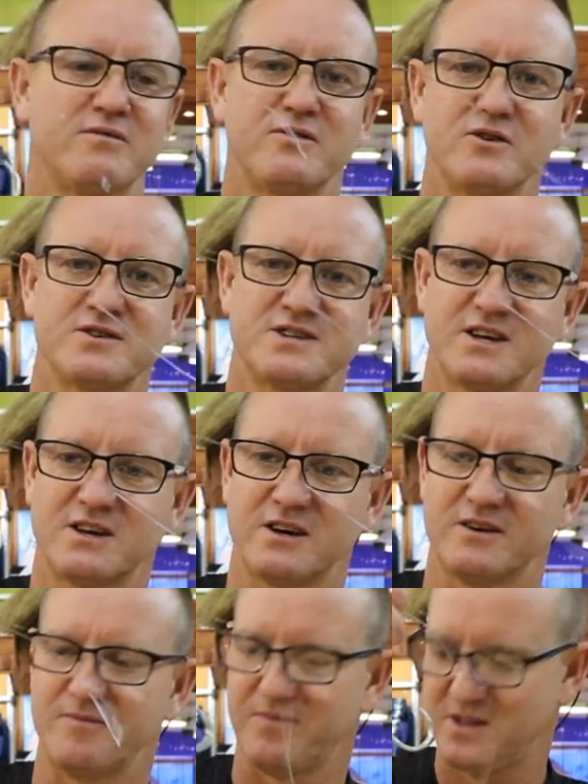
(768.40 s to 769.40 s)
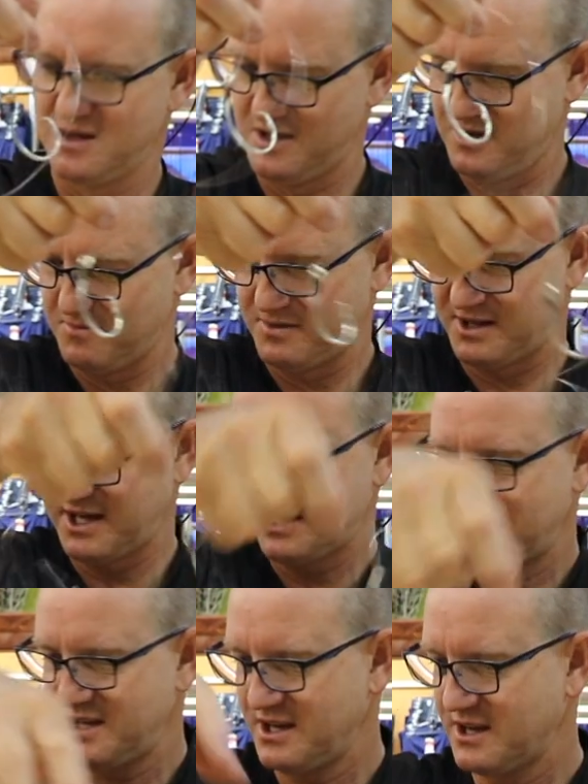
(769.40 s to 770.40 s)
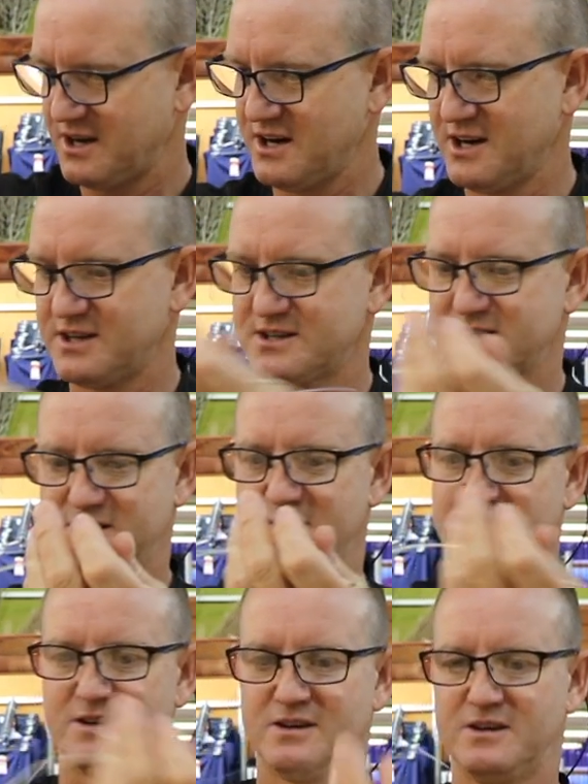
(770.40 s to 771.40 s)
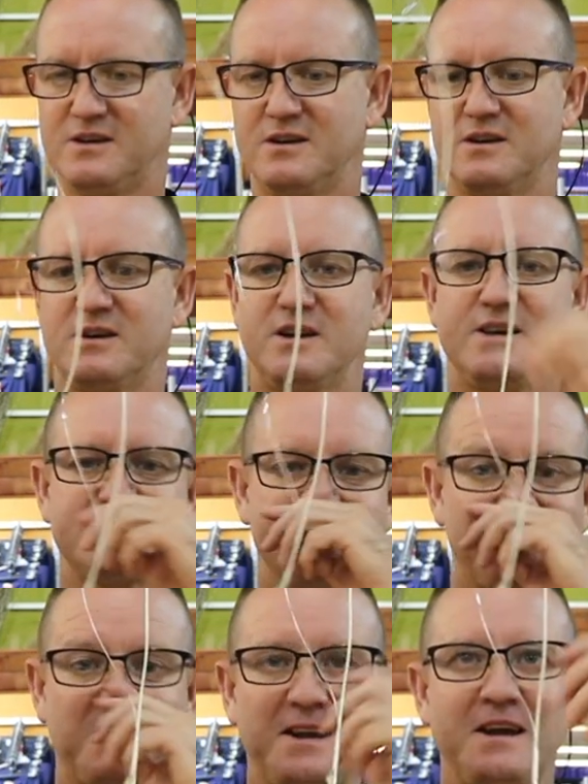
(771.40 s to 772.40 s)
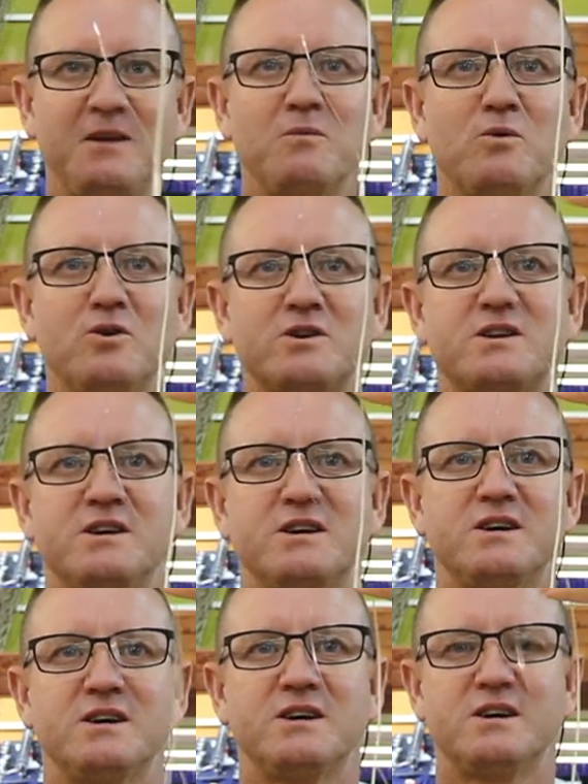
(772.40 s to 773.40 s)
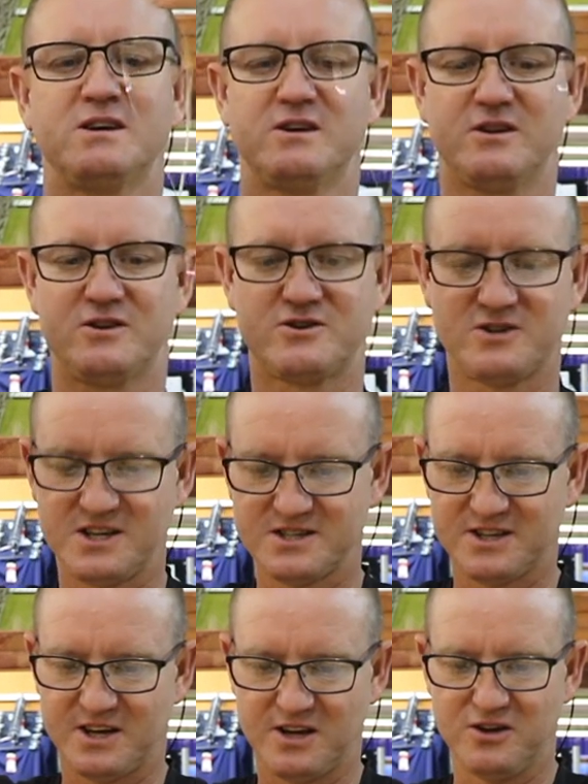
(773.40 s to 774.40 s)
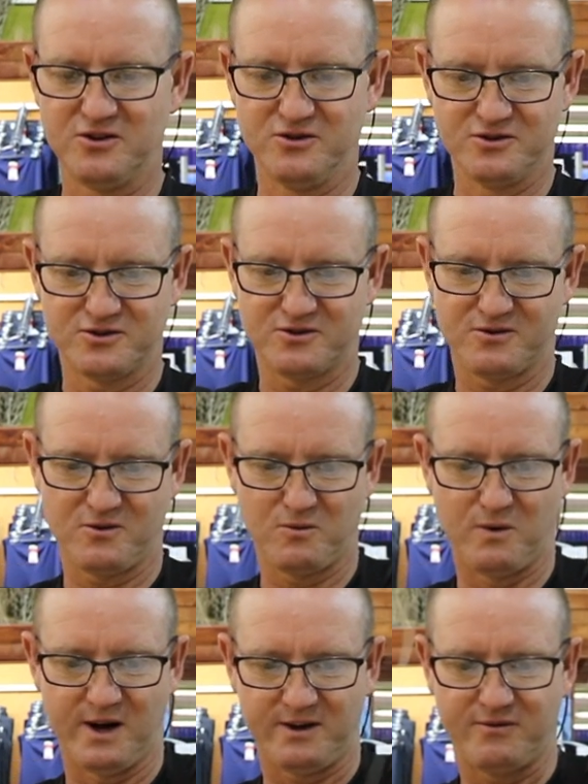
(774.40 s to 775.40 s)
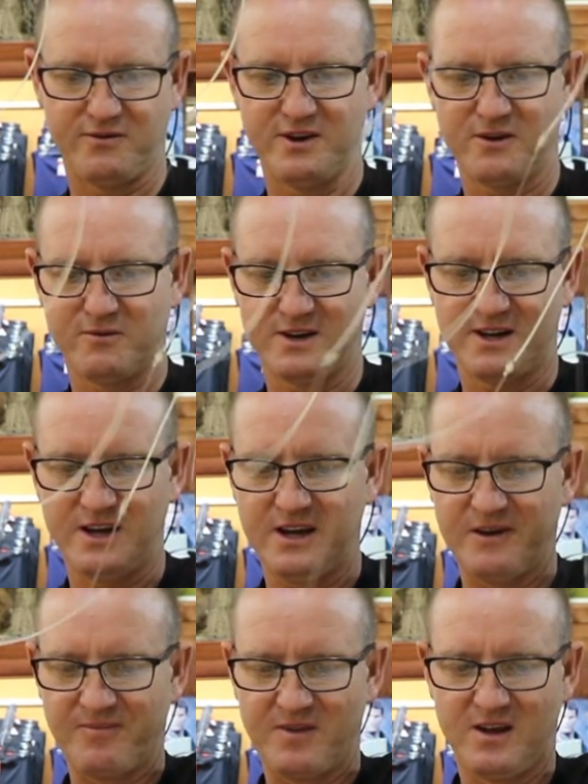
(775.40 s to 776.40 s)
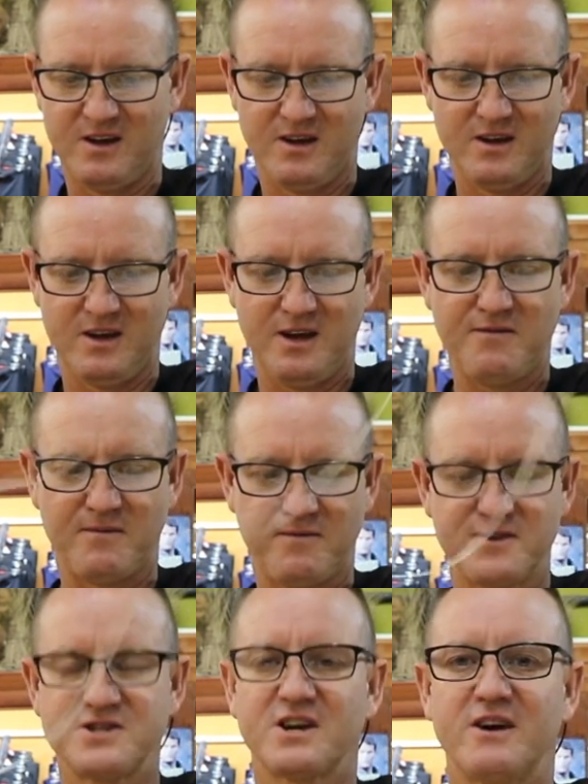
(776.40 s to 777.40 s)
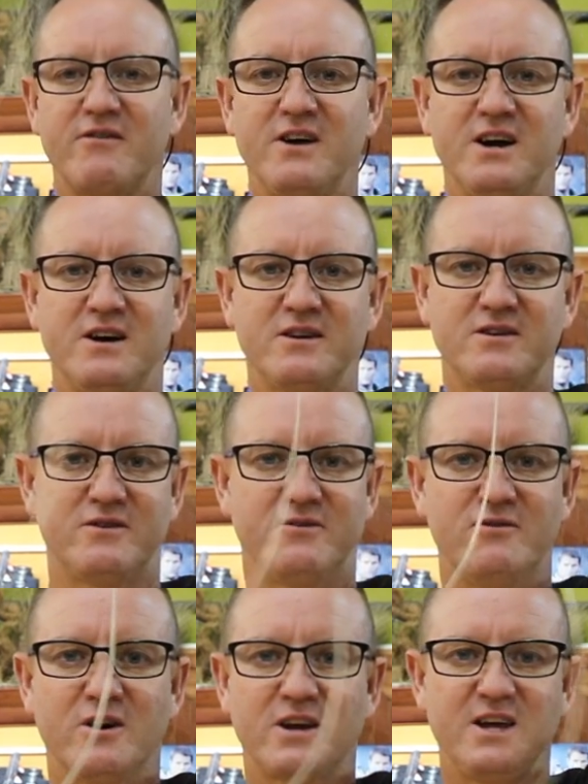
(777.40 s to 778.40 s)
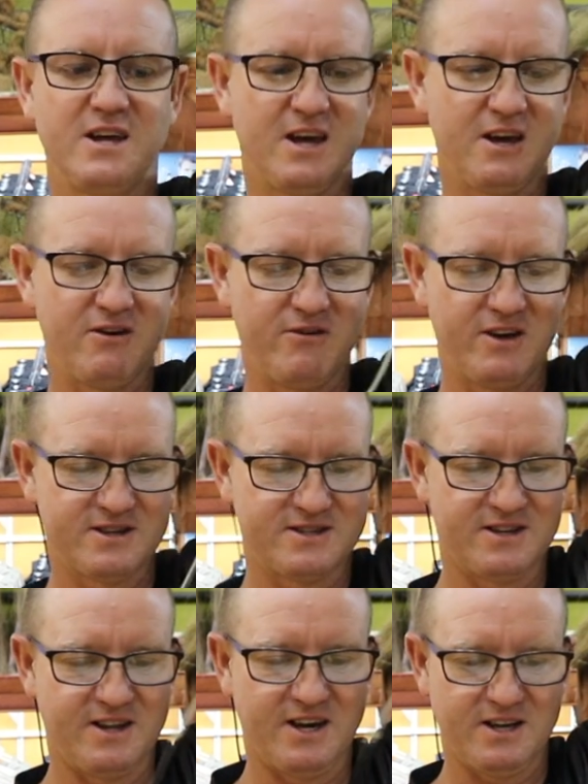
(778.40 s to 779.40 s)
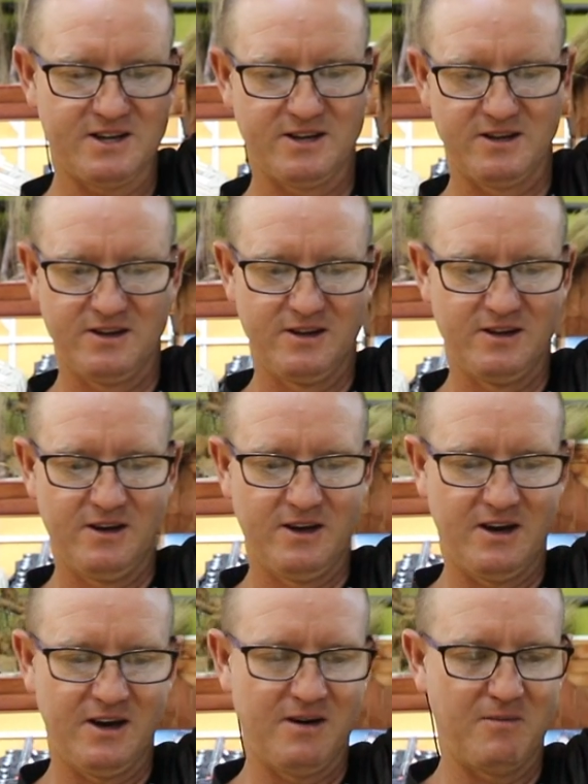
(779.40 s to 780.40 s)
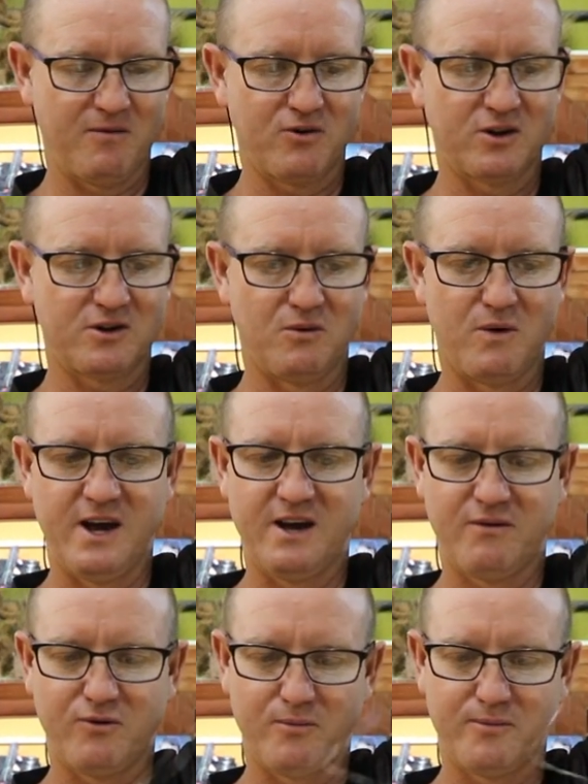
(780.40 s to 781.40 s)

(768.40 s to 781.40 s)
for your sinker. But that there, guys, is the clean water trace that I use quite frequently if I'm fishing around rocky areas and that. I've got the wire for